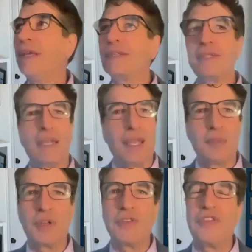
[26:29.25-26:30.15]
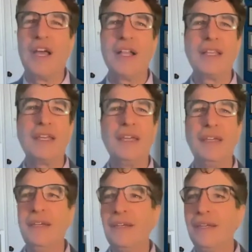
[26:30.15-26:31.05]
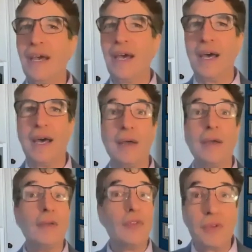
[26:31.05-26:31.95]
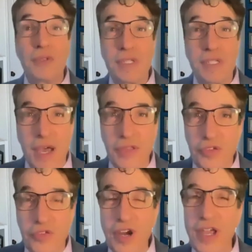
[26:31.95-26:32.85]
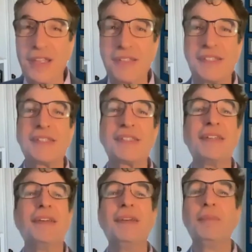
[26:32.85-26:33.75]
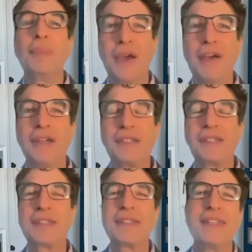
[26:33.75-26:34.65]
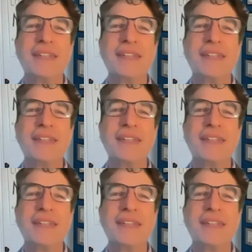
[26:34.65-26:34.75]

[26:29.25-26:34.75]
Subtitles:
San Gabriel Valley, the south of France, Paris.